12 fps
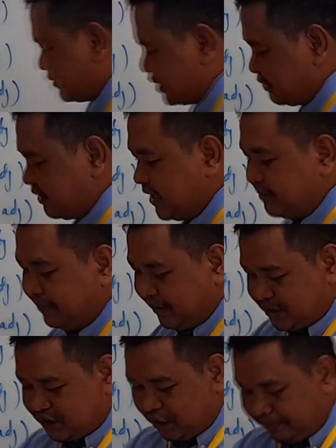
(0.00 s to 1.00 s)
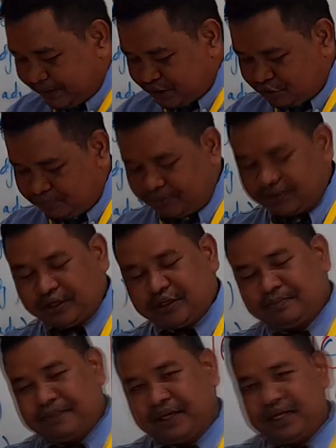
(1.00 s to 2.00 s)
student, please open your book
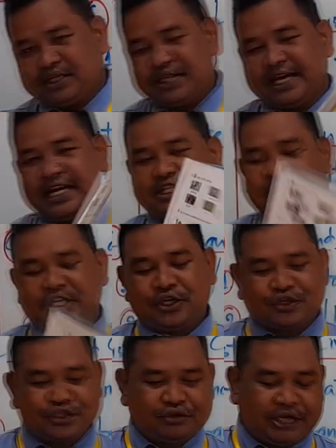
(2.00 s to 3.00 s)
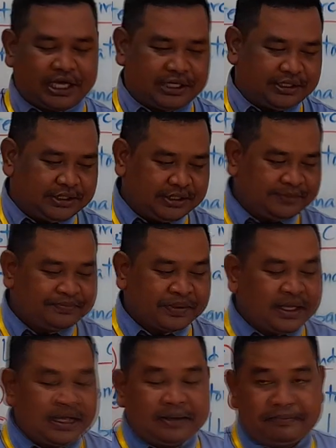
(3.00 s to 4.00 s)
on page 18 altogether.
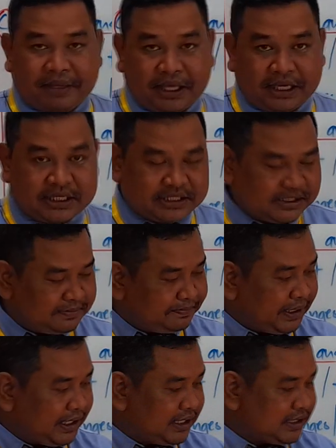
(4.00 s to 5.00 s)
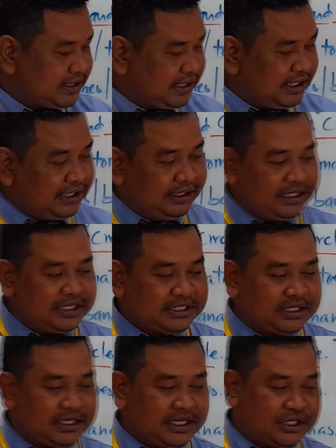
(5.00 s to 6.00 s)
Page 18, part C,
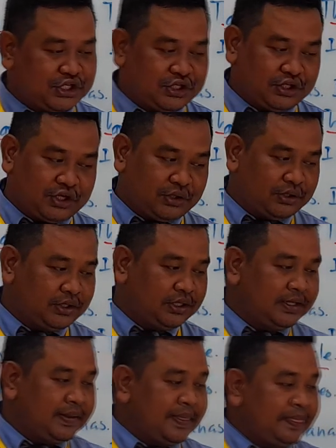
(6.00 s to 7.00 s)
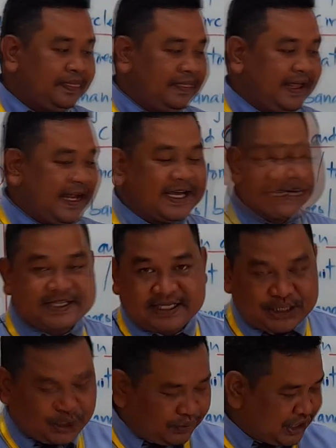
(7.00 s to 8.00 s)
listen and circle, then answer
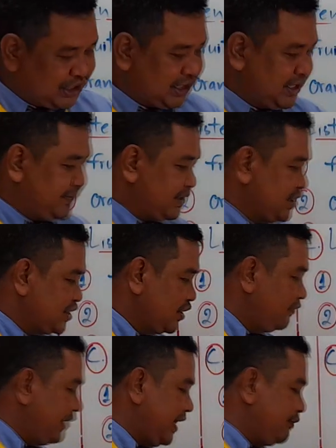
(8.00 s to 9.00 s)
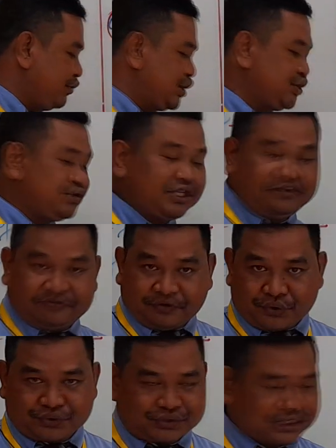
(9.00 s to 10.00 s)
the question. So we have 1, 2, 3,
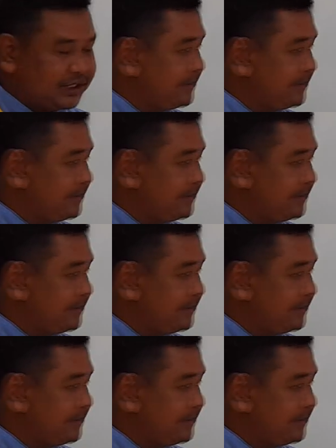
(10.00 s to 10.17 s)
4.